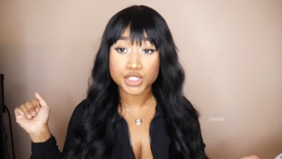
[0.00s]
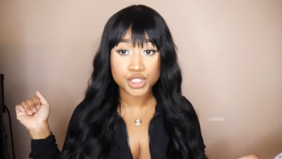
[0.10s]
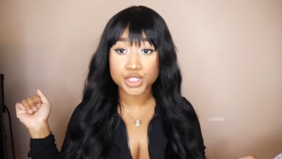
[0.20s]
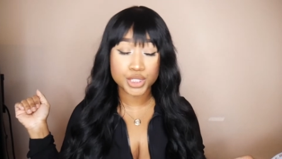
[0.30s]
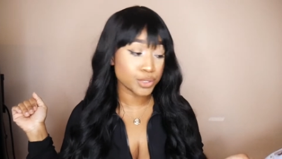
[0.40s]

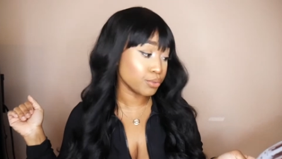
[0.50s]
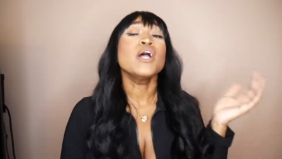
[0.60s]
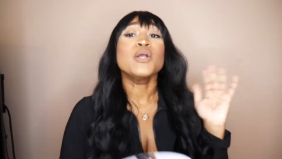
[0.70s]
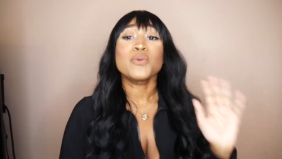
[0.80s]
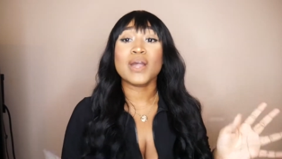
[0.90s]
she's cute.
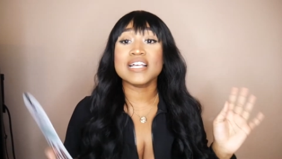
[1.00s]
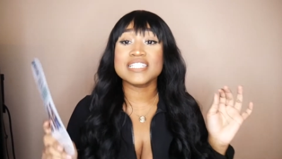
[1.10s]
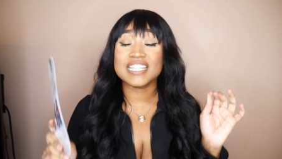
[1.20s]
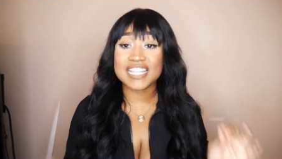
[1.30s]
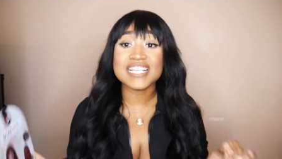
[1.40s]
You
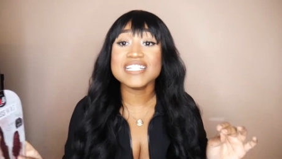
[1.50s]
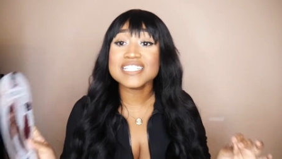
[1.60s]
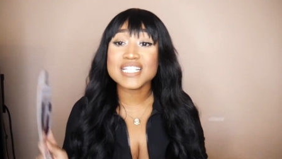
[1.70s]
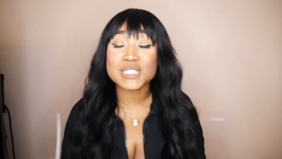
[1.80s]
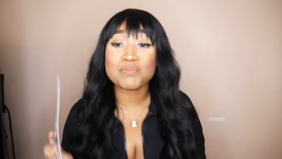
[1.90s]
guys,
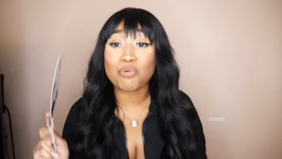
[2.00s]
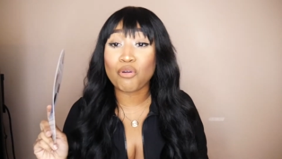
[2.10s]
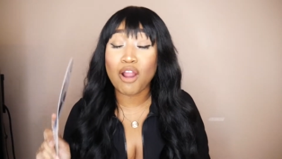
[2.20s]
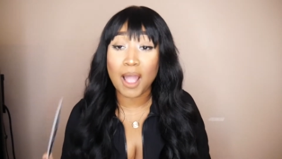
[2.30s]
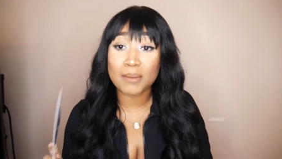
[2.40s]
this is
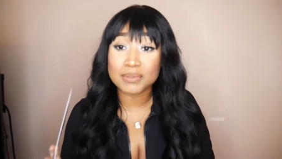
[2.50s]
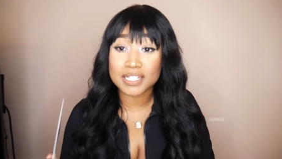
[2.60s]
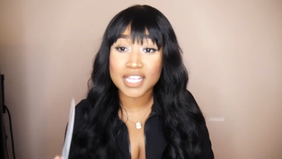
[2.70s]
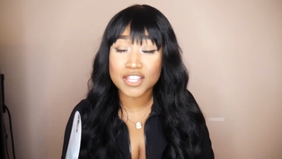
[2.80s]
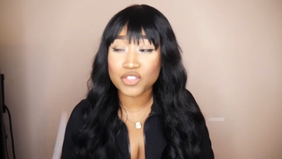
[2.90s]

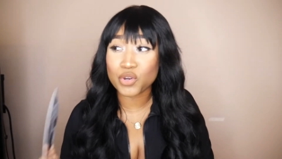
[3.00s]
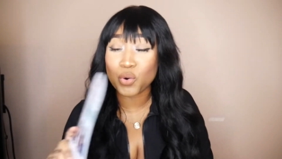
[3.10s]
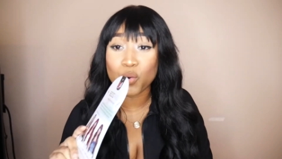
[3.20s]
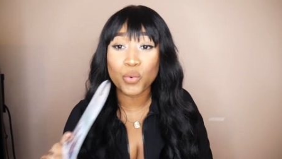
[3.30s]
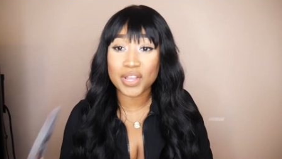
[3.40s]
probably the
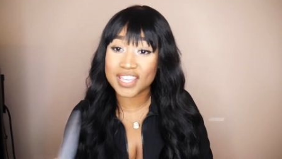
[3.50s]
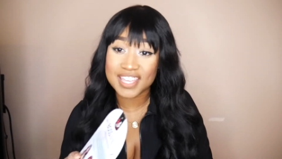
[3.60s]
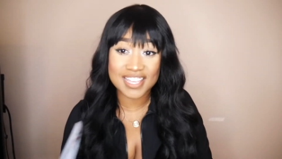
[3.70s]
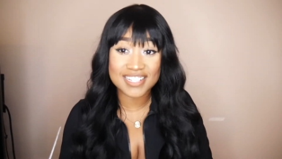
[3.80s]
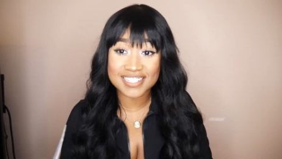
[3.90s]

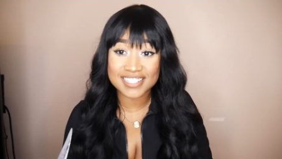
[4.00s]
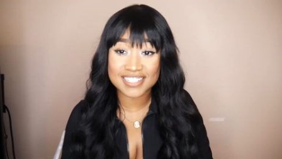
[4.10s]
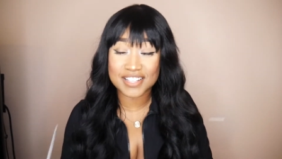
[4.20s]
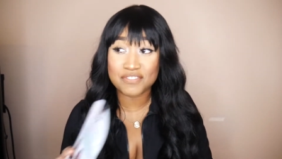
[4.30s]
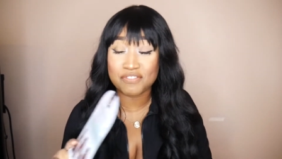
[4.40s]
quickest
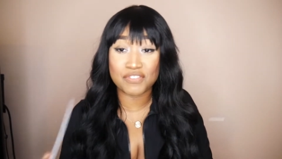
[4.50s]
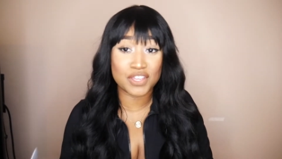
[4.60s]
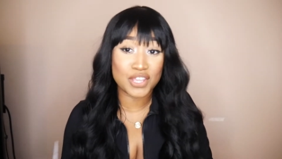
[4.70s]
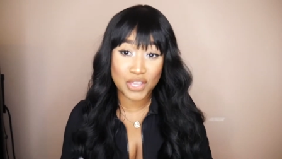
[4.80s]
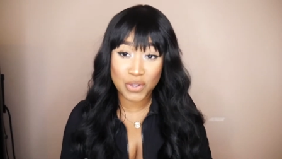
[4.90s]

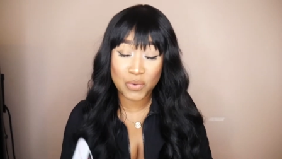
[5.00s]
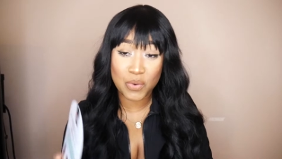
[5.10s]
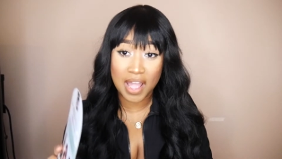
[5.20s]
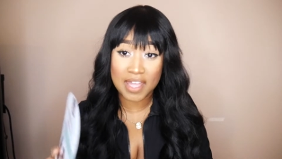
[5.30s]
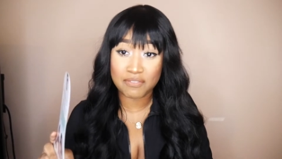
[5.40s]
video
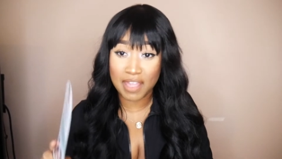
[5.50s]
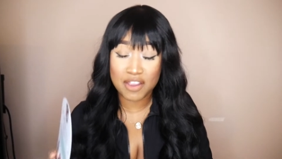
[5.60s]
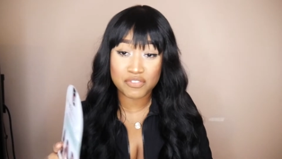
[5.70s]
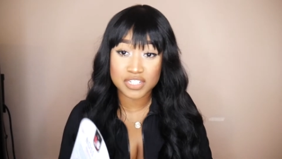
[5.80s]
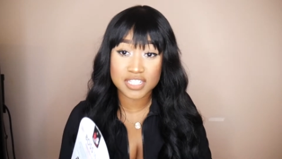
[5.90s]
I've
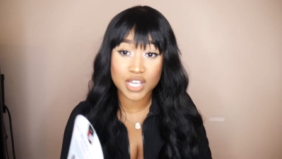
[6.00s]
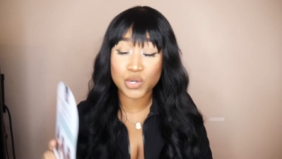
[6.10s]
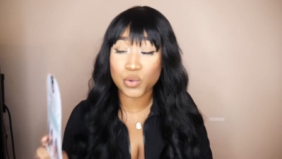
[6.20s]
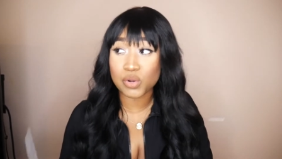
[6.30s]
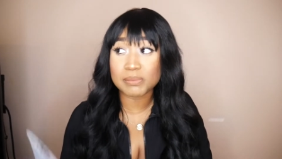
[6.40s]
ever
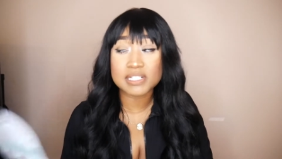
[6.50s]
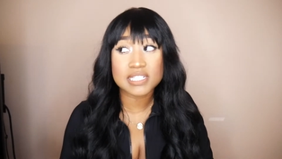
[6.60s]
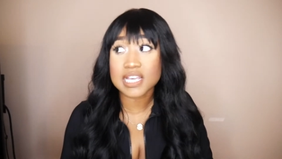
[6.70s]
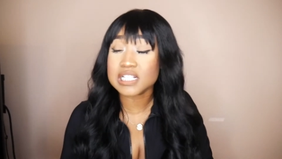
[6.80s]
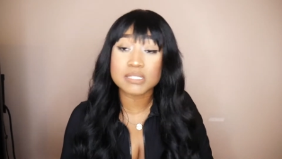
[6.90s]
done. Normally
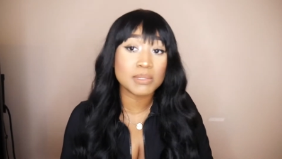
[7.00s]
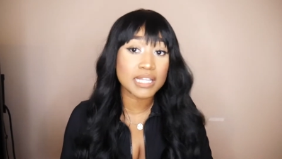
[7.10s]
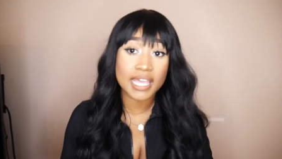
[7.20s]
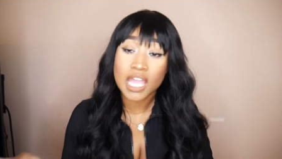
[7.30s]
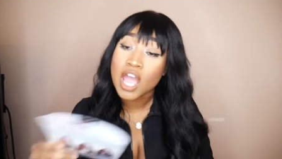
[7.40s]
it takes me
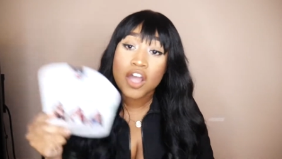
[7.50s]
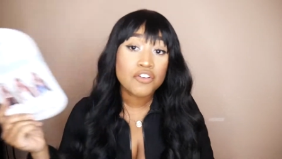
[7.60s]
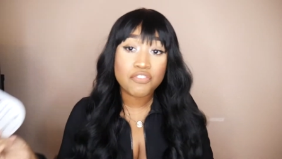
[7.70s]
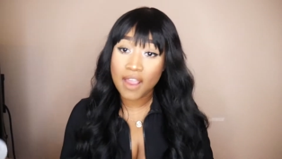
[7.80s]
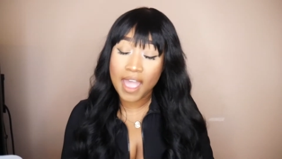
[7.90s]
like
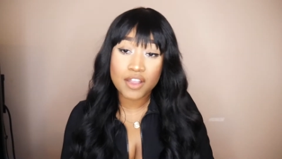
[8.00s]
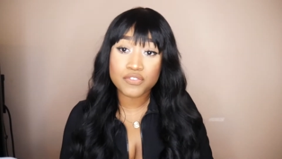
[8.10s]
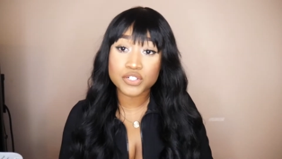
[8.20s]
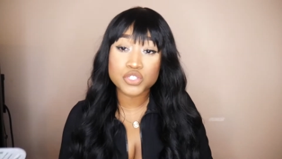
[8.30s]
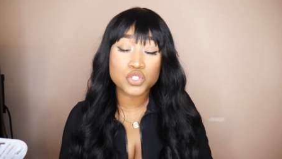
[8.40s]

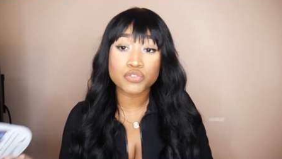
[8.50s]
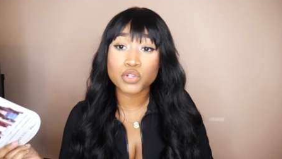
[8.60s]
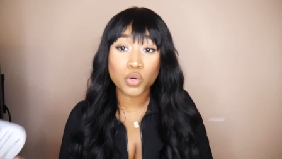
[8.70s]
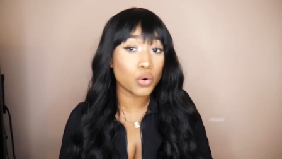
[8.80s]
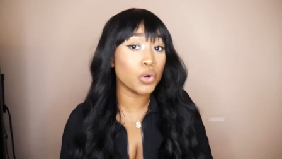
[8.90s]
forever to
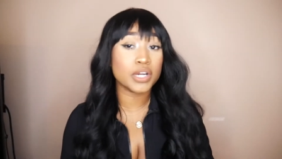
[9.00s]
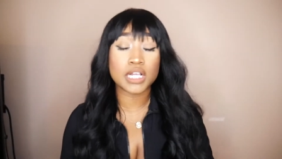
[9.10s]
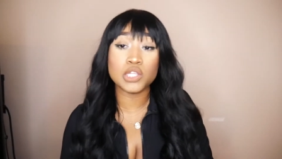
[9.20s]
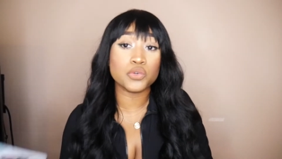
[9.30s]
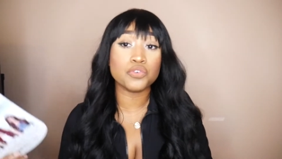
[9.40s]
record
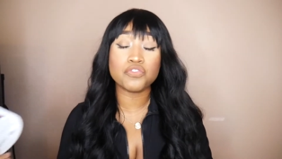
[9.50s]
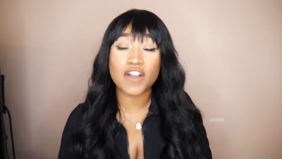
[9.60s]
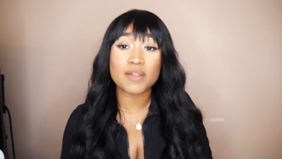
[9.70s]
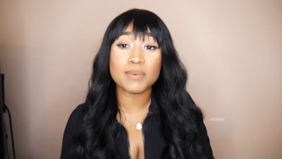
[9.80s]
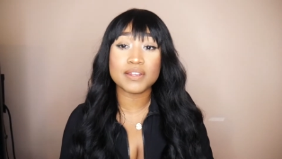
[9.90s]
a little
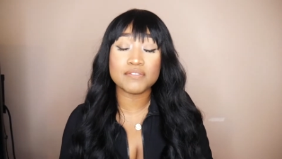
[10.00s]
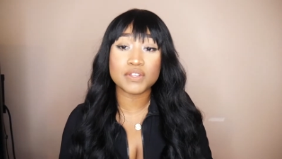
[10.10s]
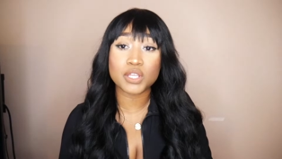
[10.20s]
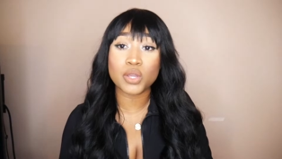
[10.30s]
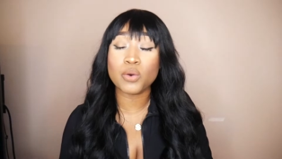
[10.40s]
five minute
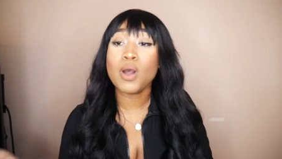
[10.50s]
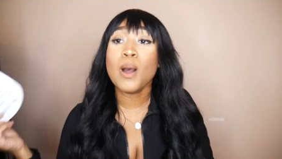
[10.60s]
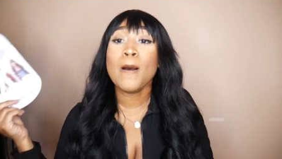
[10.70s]
video,